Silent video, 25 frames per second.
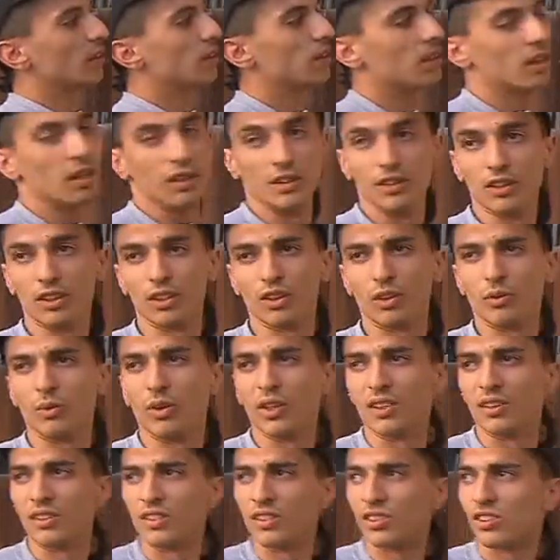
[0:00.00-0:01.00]
people
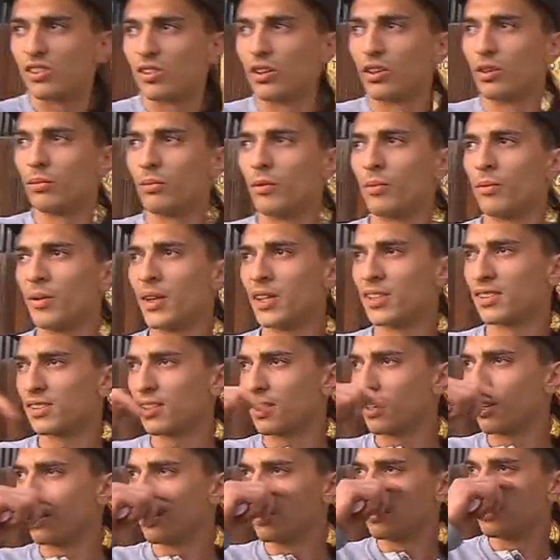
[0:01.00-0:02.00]
inside the Friar Street
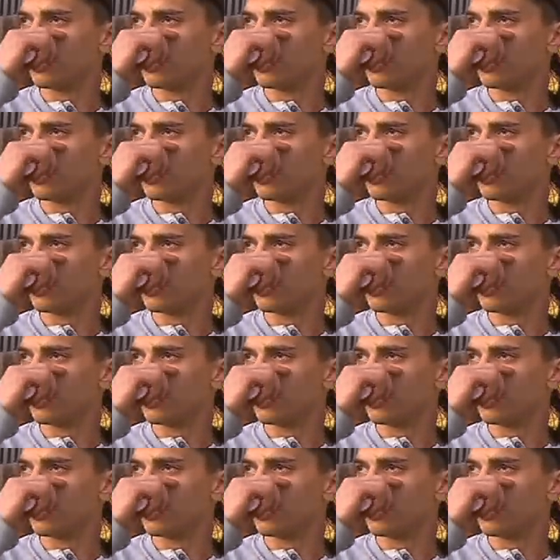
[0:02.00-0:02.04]
home